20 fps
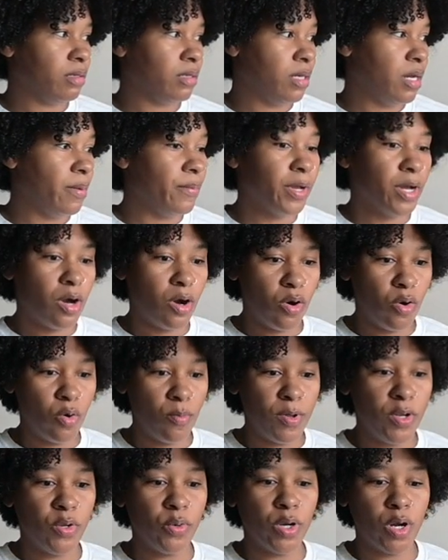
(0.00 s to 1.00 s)
coming
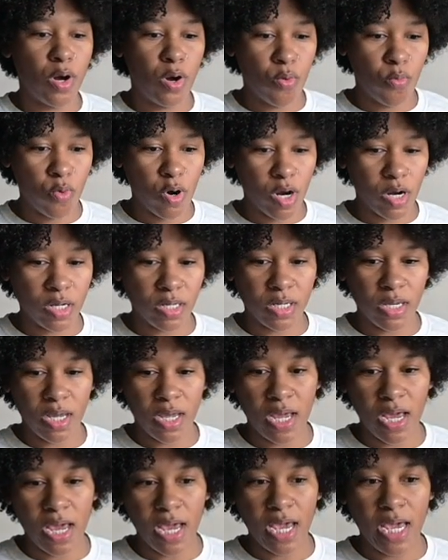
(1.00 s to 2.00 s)
home and doing homework
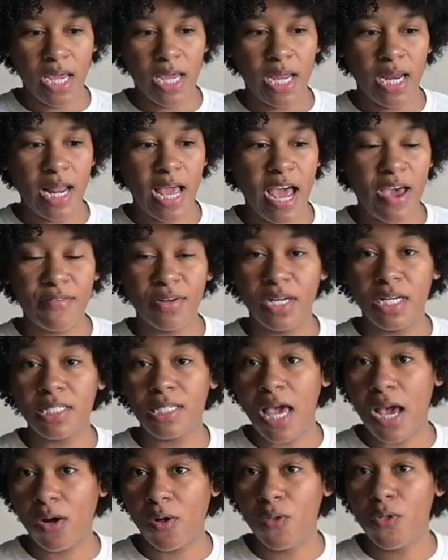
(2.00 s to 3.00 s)
and having to
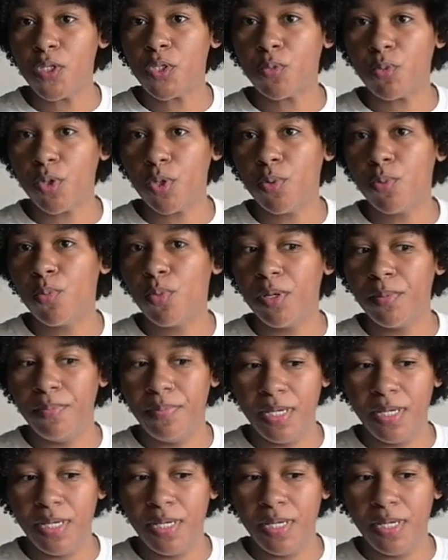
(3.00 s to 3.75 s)
tackle this room would